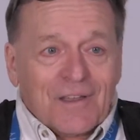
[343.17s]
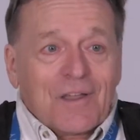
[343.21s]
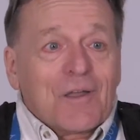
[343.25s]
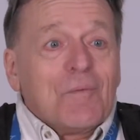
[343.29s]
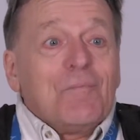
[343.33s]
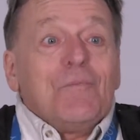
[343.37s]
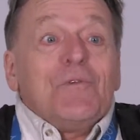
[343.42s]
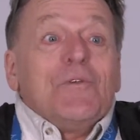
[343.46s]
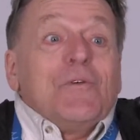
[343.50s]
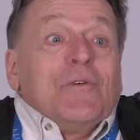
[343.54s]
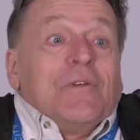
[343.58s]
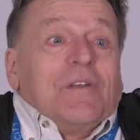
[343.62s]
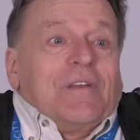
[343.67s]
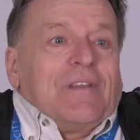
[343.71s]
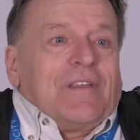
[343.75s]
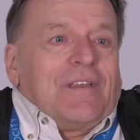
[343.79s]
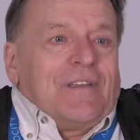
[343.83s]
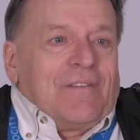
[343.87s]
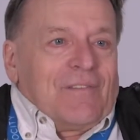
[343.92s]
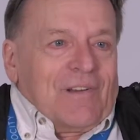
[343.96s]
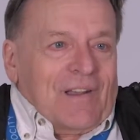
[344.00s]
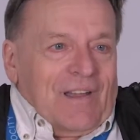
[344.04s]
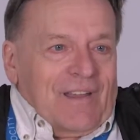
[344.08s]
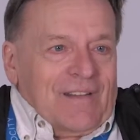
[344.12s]

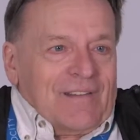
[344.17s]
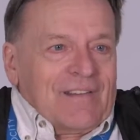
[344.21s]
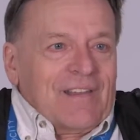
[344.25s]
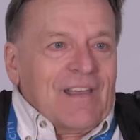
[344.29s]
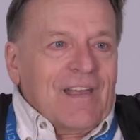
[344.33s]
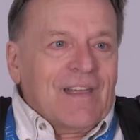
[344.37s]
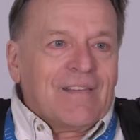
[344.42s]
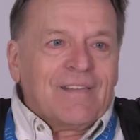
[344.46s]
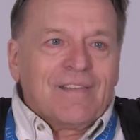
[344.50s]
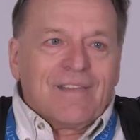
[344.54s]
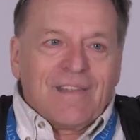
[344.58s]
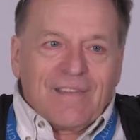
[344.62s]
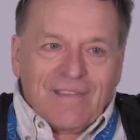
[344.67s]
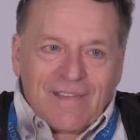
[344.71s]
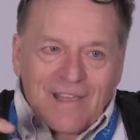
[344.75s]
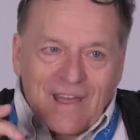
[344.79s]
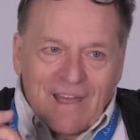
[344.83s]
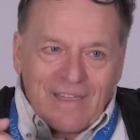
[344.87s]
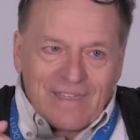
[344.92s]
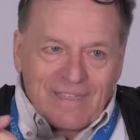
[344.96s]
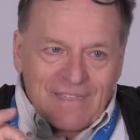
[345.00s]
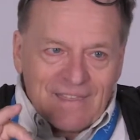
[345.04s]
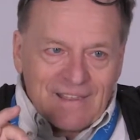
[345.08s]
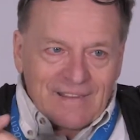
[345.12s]
community, right? And
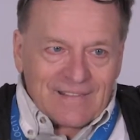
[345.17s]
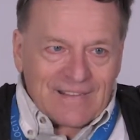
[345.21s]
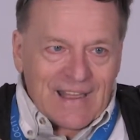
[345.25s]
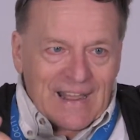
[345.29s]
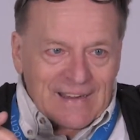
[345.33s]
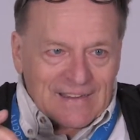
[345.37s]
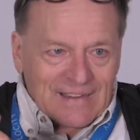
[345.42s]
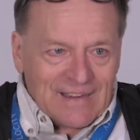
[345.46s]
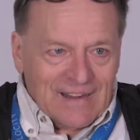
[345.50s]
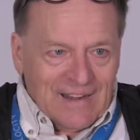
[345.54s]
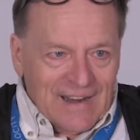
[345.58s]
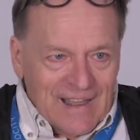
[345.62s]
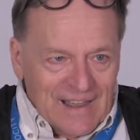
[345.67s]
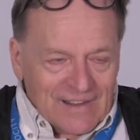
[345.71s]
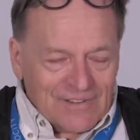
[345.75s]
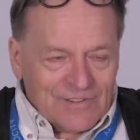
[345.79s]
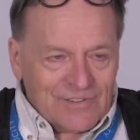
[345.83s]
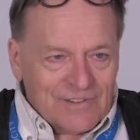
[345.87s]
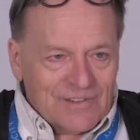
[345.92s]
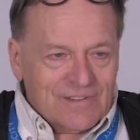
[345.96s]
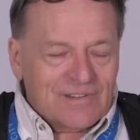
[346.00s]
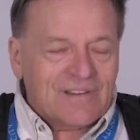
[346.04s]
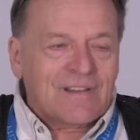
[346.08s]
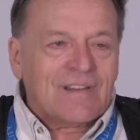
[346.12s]
I think that
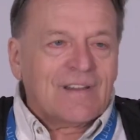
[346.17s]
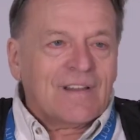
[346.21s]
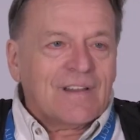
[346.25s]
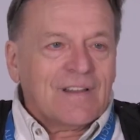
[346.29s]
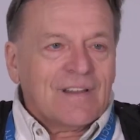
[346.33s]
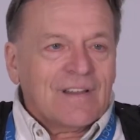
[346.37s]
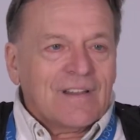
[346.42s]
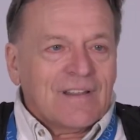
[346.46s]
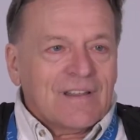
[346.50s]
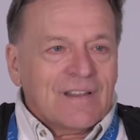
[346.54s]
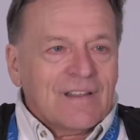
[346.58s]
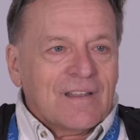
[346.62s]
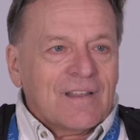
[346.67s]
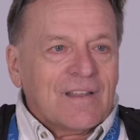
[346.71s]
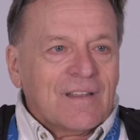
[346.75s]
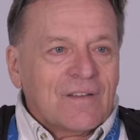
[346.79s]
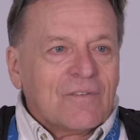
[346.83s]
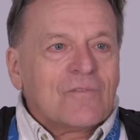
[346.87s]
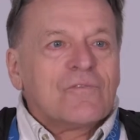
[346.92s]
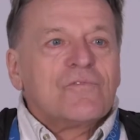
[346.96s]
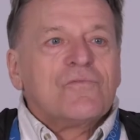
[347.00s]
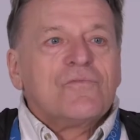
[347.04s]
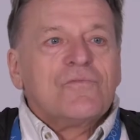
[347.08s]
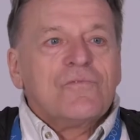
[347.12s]
connection
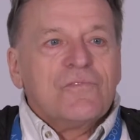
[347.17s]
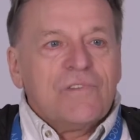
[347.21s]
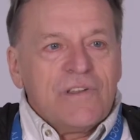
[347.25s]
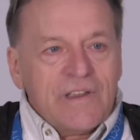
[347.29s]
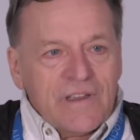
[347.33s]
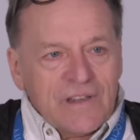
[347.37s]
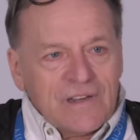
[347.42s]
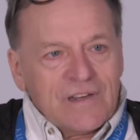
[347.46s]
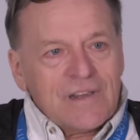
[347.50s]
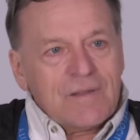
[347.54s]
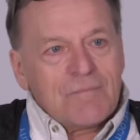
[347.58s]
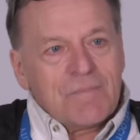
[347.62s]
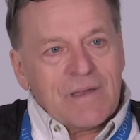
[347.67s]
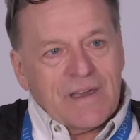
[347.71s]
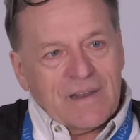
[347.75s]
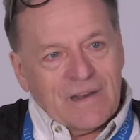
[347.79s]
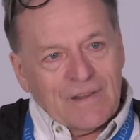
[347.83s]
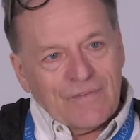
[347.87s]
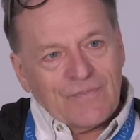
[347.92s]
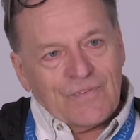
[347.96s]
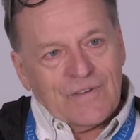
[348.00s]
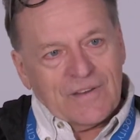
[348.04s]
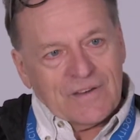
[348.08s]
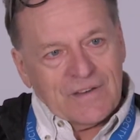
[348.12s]
really
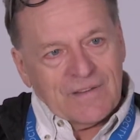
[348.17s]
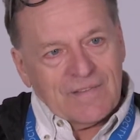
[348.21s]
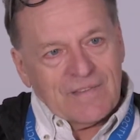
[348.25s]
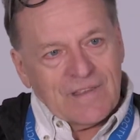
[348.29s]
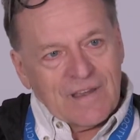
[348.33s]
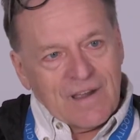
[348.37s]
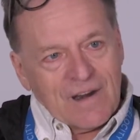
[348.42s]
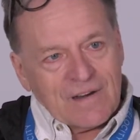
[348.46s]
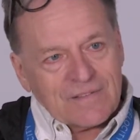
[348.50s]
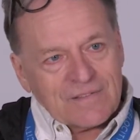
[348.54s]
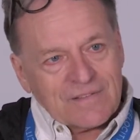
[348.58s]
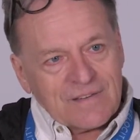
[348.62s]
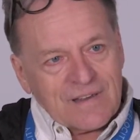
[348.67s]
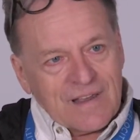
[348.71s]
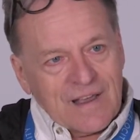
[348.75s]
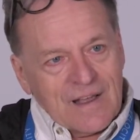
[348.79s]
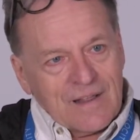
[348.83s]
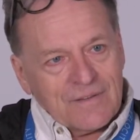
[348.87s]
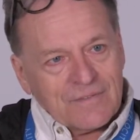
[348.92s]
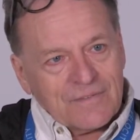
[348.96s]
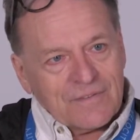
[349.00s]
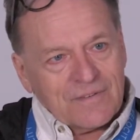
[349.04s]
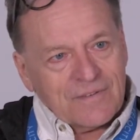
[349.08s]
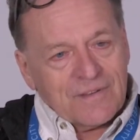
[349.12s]
benefited the Arts
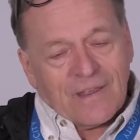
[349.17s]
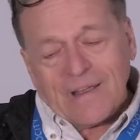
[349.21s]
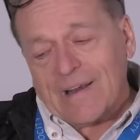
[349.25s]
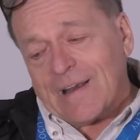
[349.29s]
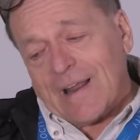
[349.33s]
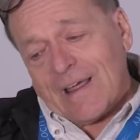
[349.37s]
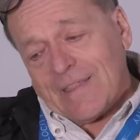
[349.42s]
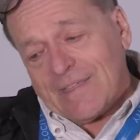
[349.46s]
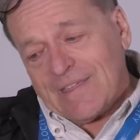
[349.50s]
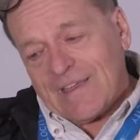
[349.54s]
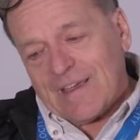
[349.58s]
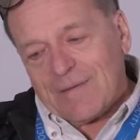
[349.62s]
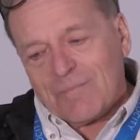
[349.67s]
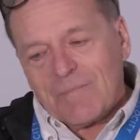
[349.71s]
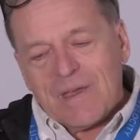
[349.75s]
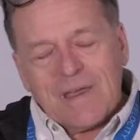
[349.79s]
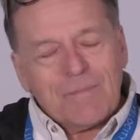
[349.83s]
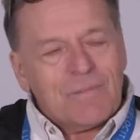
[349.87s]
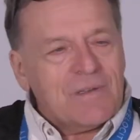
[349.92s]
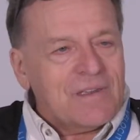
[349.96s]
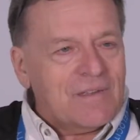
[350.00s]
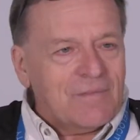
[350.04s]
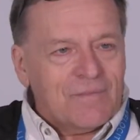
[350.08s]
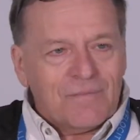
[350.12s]
Council. And I think
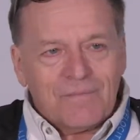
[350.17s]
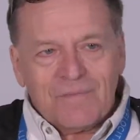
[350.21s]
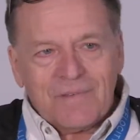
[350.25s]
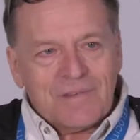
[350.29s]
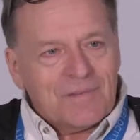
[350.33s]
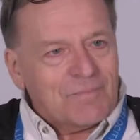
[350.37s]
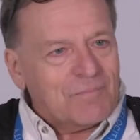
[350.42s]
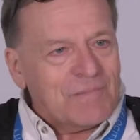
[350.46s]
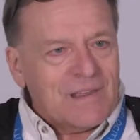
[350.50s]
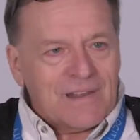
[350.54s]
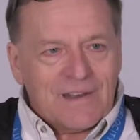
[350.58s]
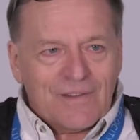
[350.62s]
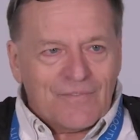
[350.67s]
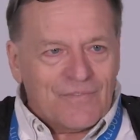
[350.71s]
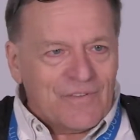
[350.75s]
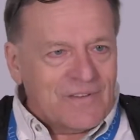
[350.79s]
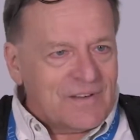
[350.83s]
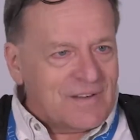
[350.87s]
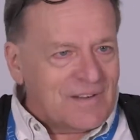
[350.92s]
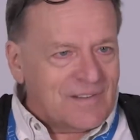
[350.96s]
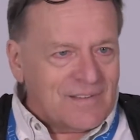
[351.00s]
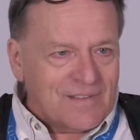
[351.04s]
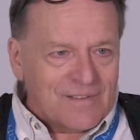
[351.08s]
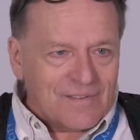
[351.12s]
maybe it
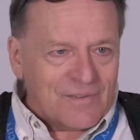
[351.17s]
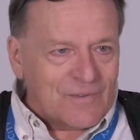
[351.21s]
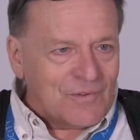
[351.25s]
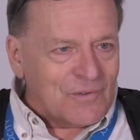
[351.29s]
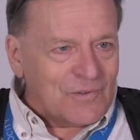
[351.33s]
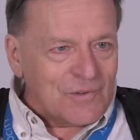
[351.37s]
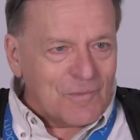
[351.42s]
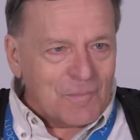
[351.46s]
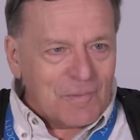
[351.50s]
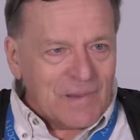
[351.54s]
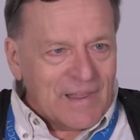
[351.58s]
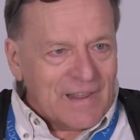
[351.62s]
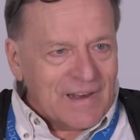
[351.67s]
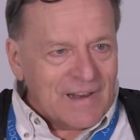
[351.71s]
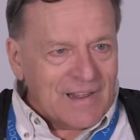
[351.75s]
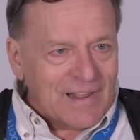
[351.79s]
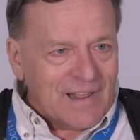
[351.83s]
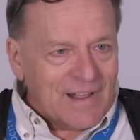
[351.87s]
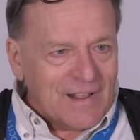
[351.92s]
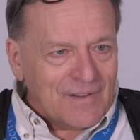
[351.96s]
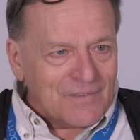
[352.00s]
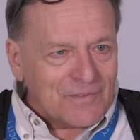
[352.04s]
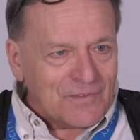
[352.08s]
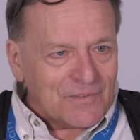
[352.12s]
benefited the Social Planning
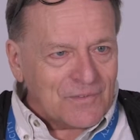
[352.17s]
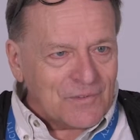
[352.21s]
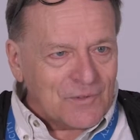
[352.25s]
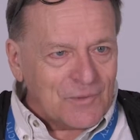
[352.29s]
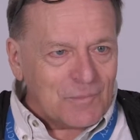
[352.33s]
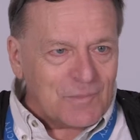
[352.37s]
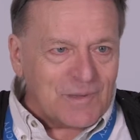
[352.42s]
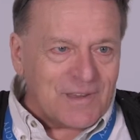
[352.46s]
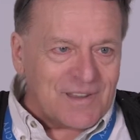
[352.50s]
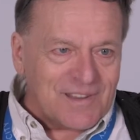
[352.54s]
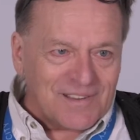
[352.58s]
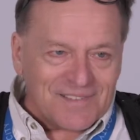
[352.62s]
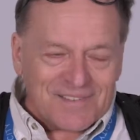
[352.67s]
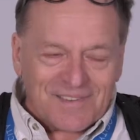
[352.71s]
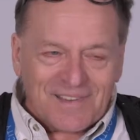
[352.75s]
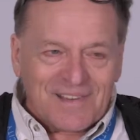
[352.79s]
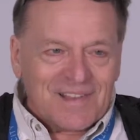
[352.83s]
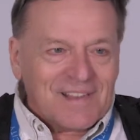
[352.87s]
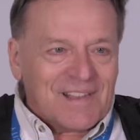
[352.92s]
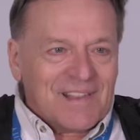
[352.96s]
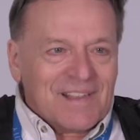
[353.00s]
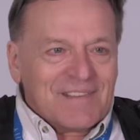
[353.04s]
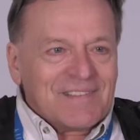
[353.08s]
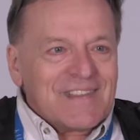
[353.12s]
Council too, because
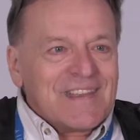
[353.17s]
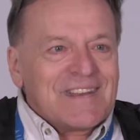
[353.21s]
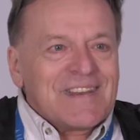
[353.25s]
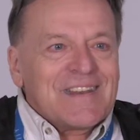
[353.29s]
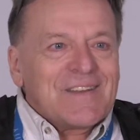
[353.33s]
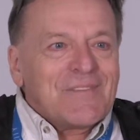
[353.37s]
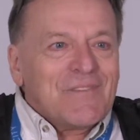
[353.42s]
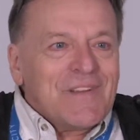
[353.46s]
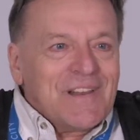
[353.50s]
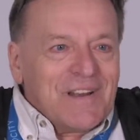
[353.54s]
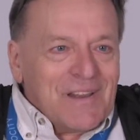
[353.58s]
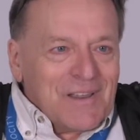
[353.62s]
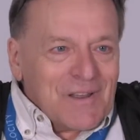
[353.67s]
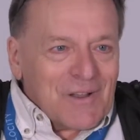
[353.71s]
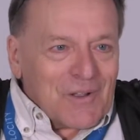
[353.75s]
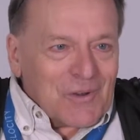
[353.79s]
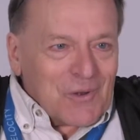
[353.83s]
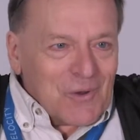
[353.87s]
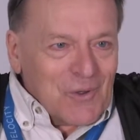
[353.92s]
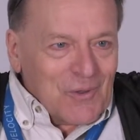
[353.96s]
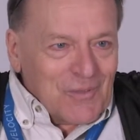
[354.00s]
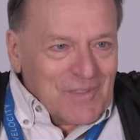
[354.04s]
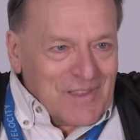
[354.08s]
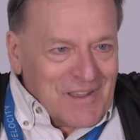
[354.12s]
they didn't really
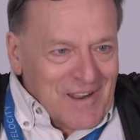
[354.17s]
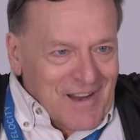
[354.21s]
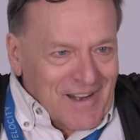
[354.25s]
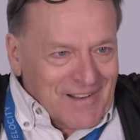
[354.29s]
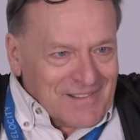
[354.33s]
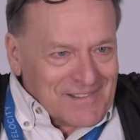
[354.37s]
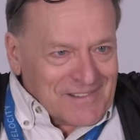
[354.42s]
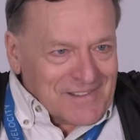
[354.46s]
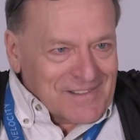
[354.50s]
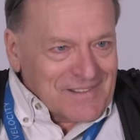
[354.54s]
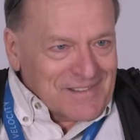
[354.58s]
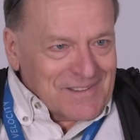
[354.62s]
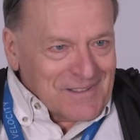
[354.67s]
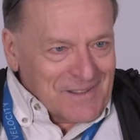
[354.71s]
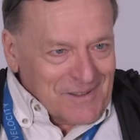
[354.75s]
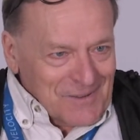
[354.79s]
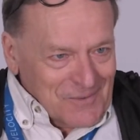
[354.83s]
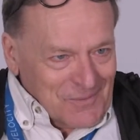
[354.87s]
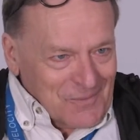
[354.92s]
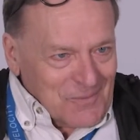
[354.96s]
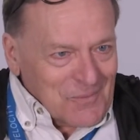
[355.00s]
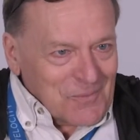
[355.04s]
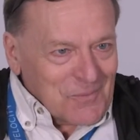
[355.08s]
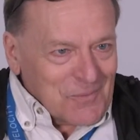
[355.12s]
include the arts
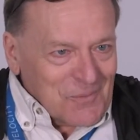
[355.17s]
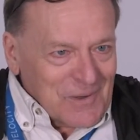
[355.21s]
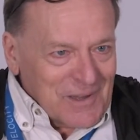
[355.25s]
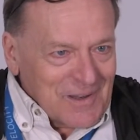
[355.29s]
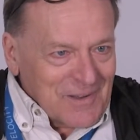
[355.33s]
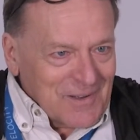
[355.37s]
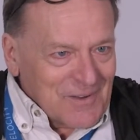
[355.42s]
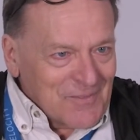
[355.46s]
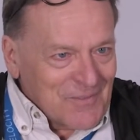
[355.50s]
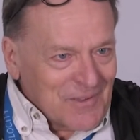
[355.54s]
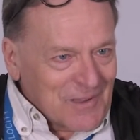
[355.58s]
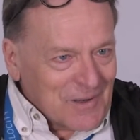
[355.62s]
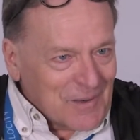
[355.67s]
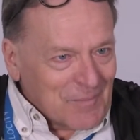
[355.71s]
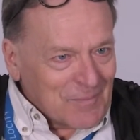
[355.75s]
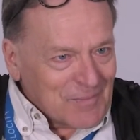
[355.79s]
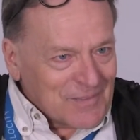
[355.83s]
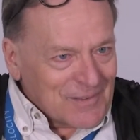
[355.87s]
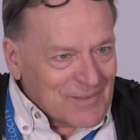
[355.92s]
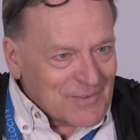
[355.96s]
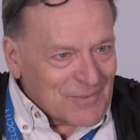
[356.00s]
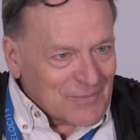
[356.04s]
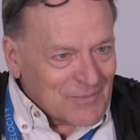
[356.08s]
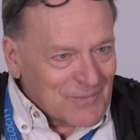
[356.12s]
until we
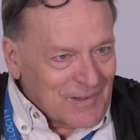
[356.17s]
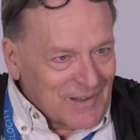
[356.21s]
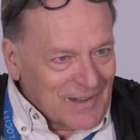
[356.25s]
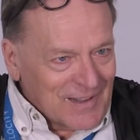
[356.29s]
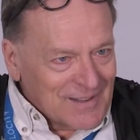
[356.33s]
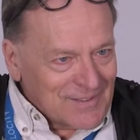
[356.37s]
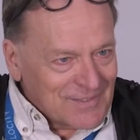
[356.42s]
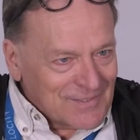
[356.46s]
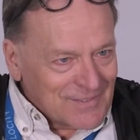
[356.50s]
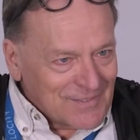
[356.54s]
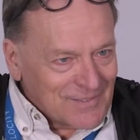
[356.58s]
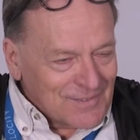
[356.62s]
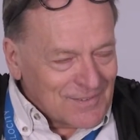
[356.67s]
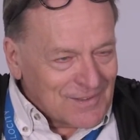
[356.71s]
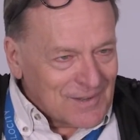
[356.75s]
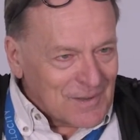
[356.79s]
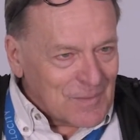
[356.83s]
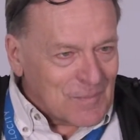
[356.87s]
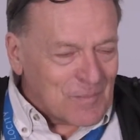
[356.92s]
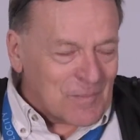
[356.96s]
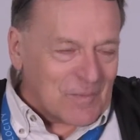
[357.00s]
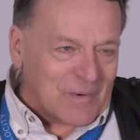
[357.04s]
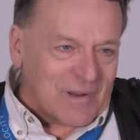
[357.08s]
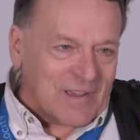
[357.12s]
developed this relationship,